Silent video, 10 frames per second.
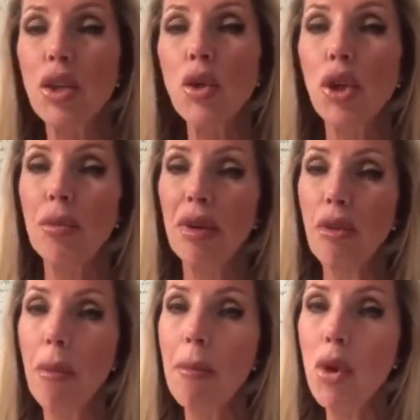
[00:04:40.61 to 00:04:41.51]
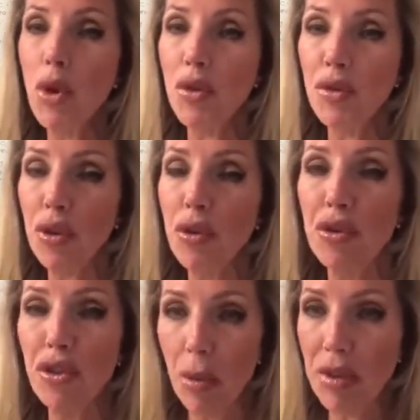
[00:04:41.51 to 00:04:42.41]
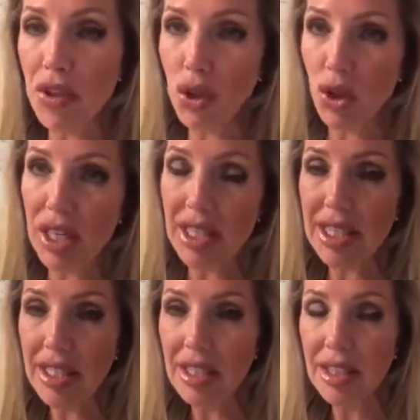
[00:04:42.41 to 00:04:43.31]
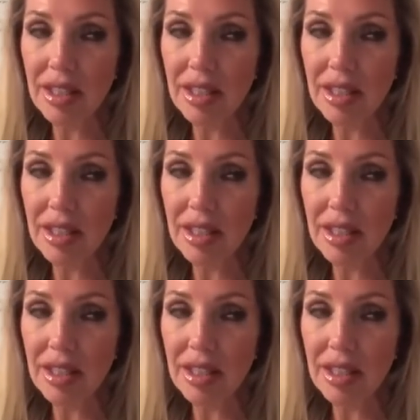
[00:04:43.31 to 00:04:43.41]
you can be removed from the street